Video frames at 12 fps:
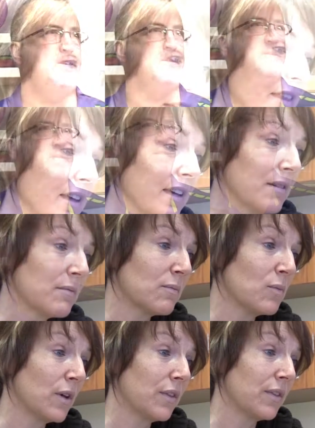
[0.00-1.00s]
I think
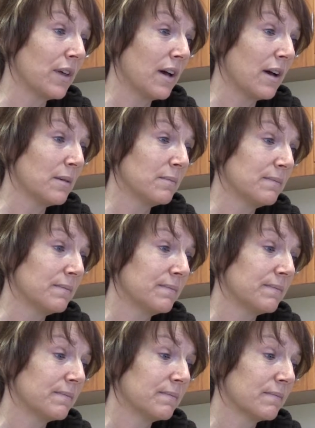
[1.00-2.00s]
with um,
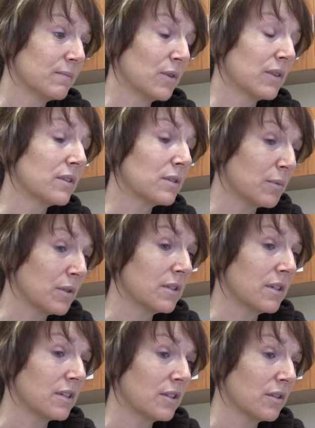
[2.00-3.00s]
with this
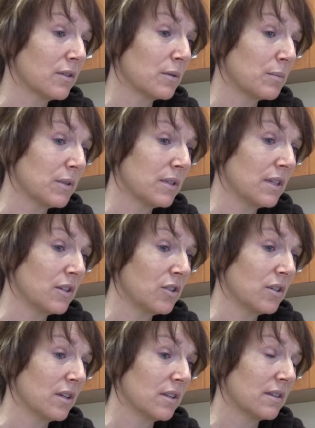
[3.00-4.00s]
particular
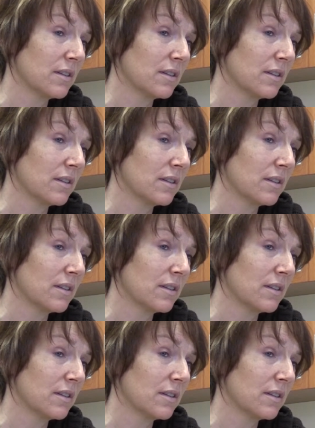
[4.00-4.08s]
position,